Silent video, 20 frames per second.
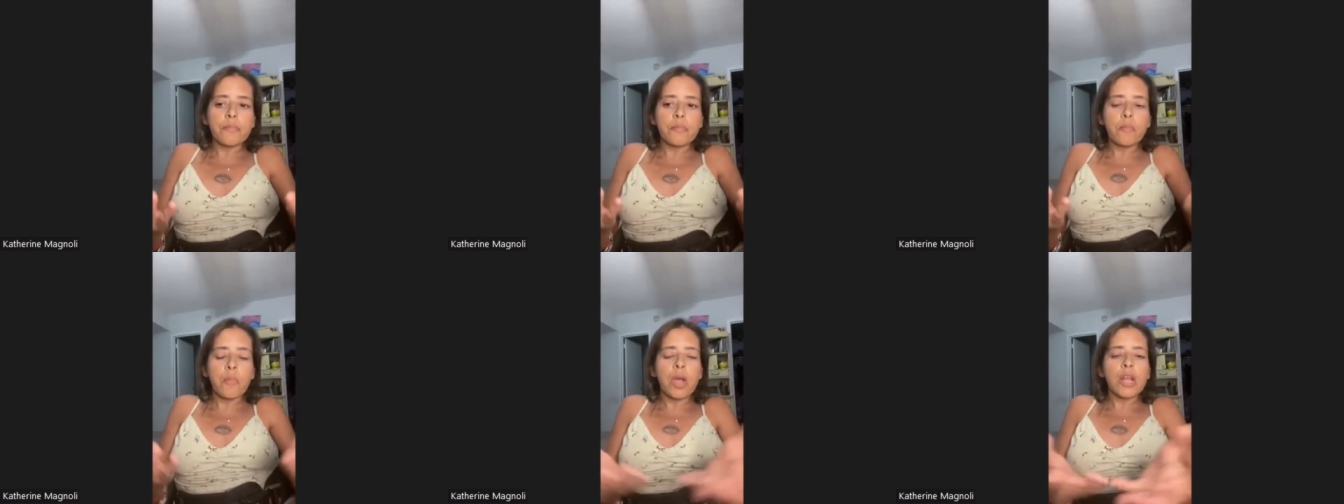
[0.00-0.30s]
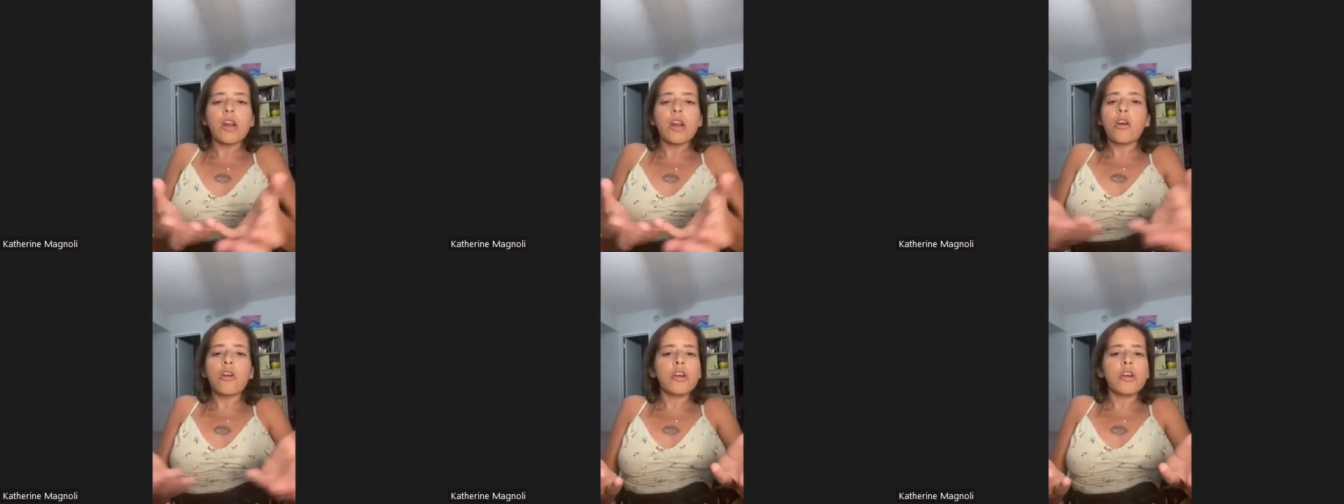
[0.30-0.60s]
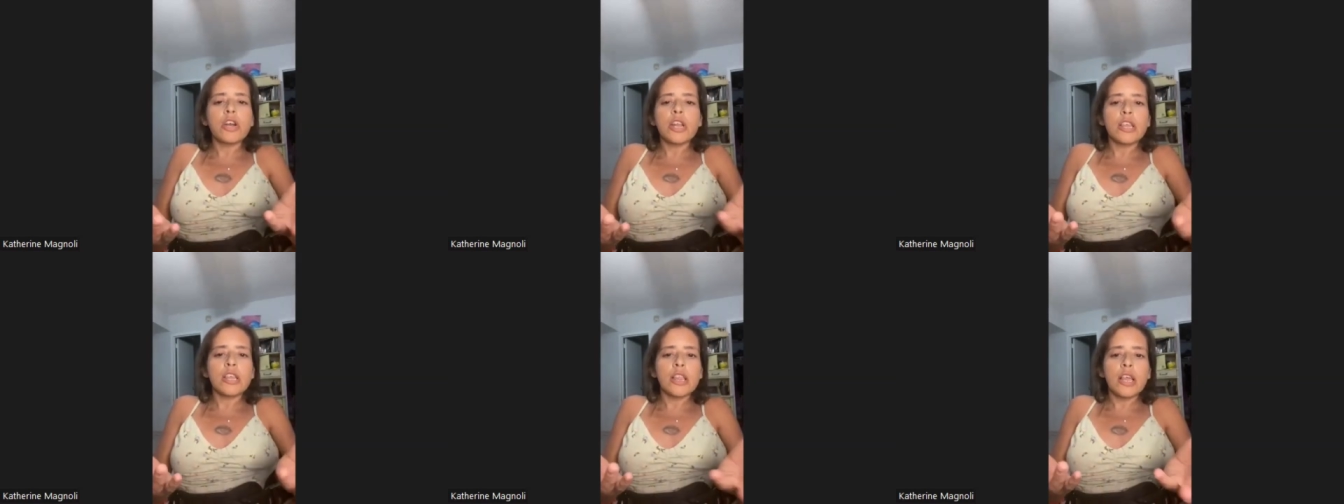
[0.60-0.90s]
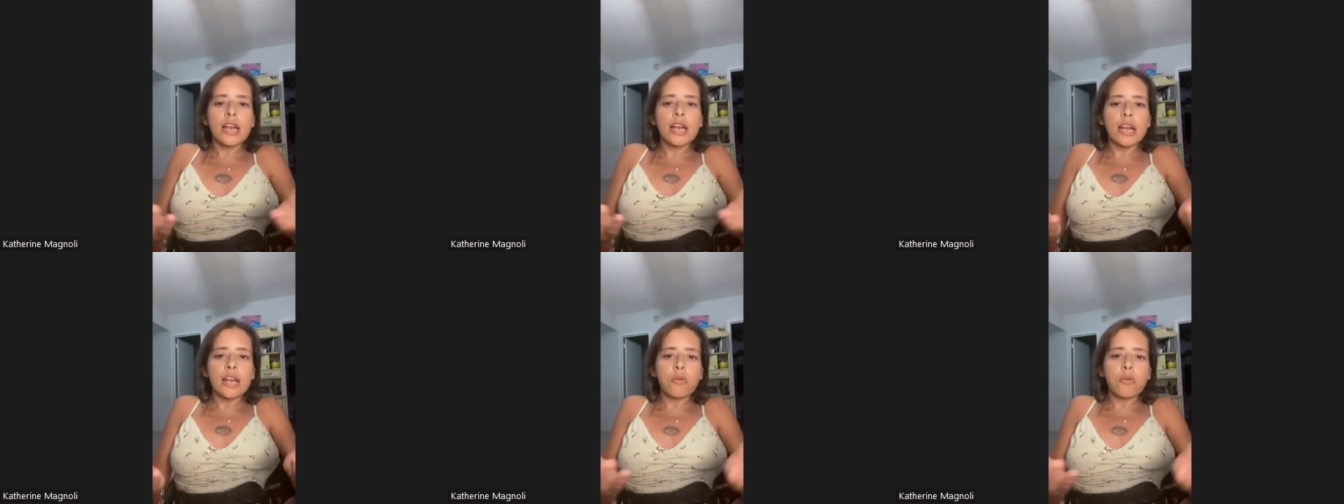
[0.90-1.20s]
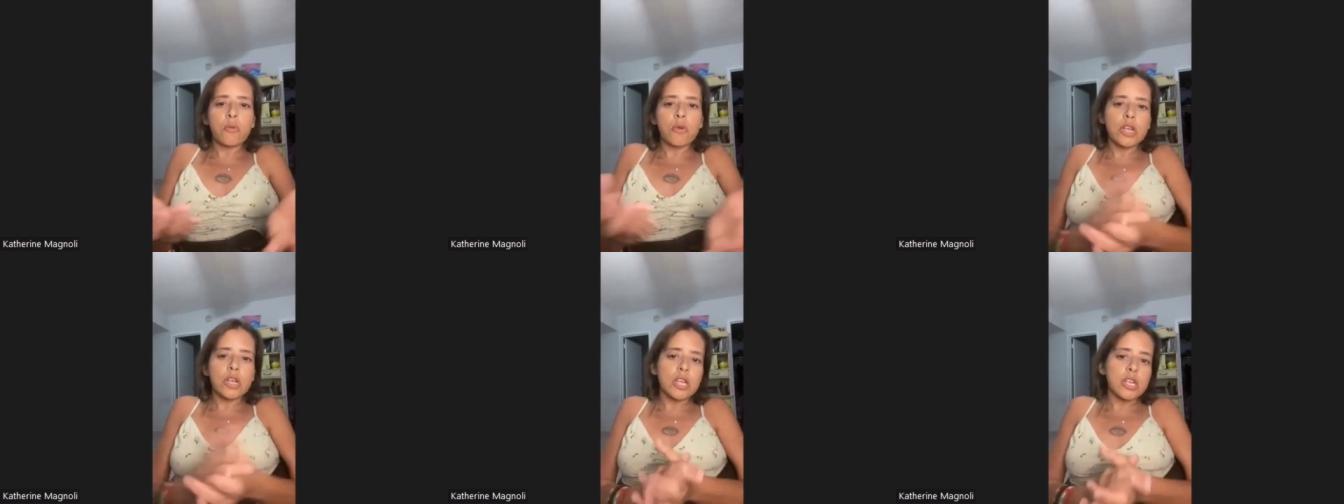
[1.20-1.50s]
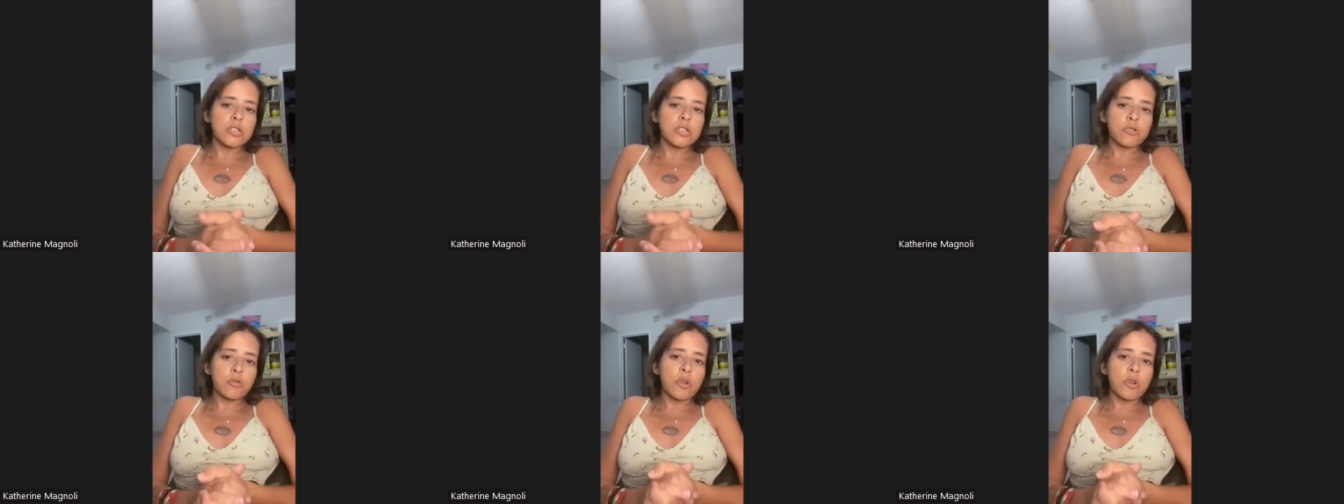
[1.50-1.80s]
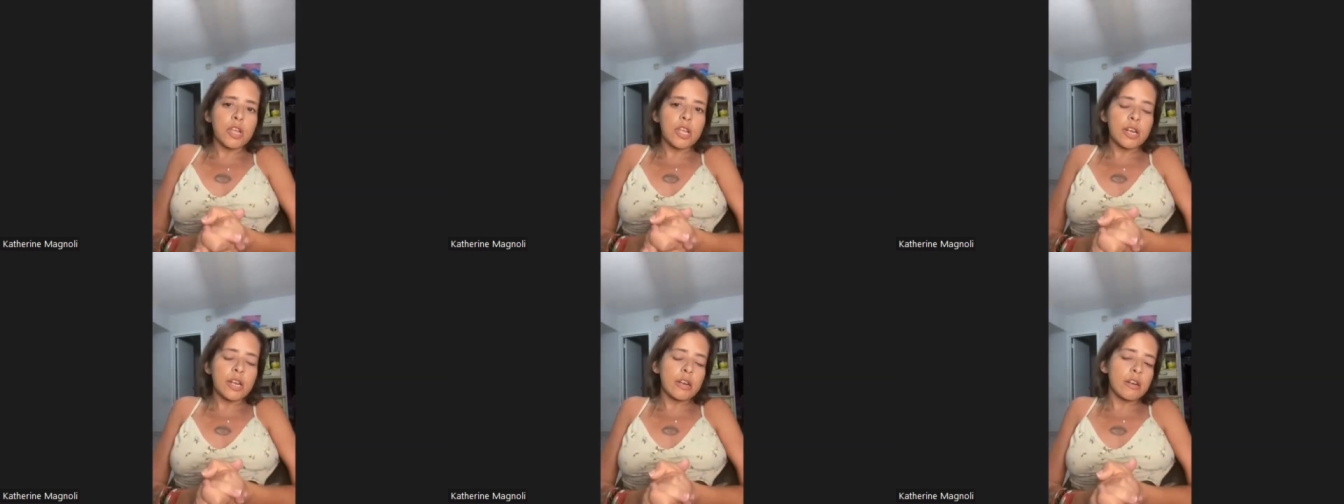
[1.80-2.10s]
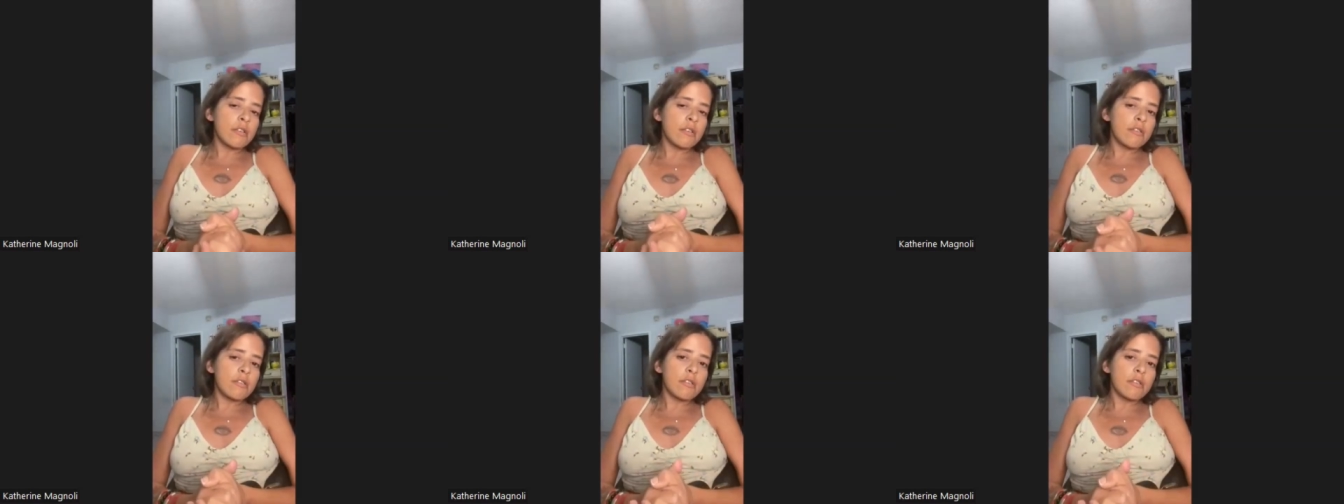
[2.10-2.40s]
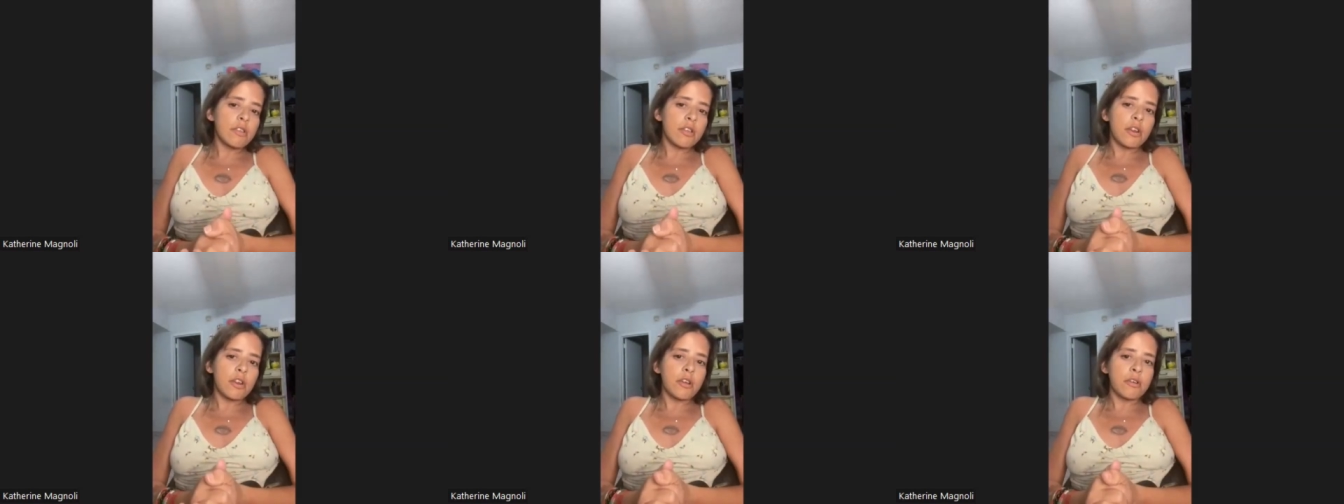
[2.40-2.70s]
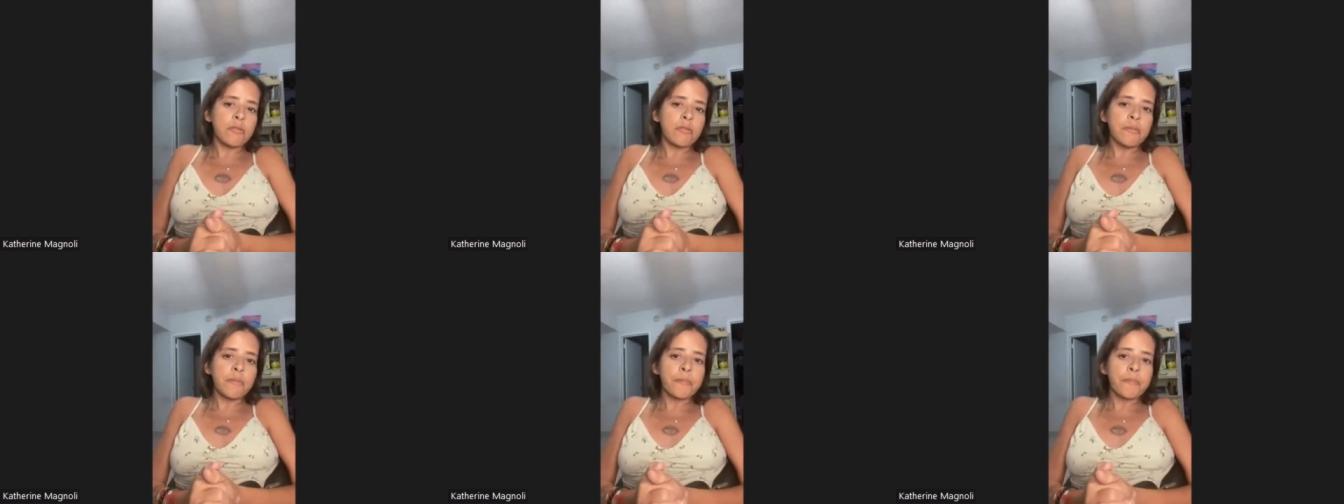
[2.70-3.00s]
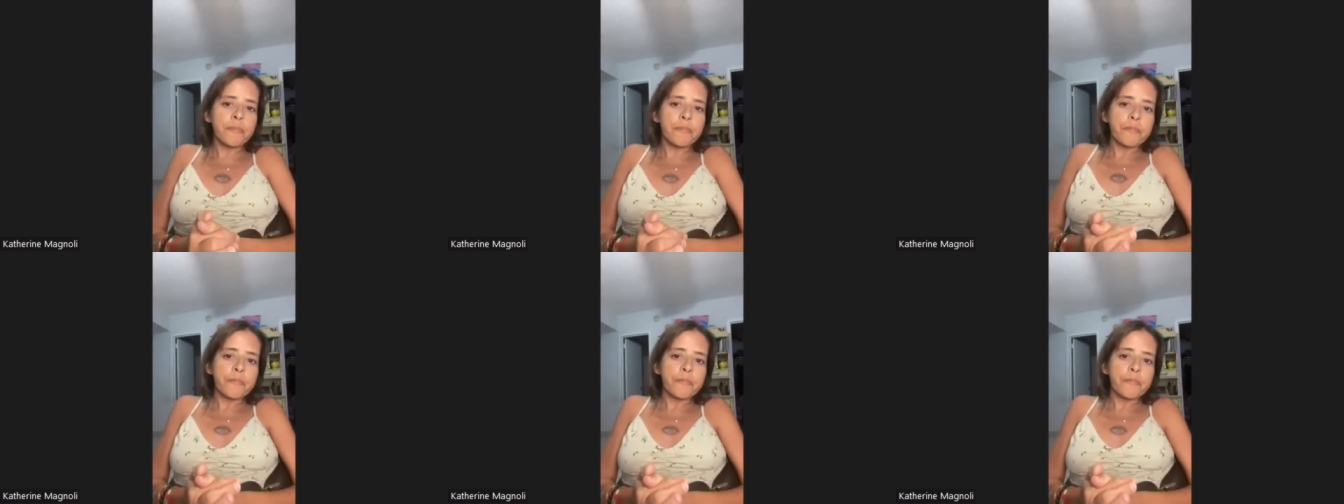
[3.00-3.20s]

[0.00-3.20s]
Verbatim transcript: minority that anyone can join you know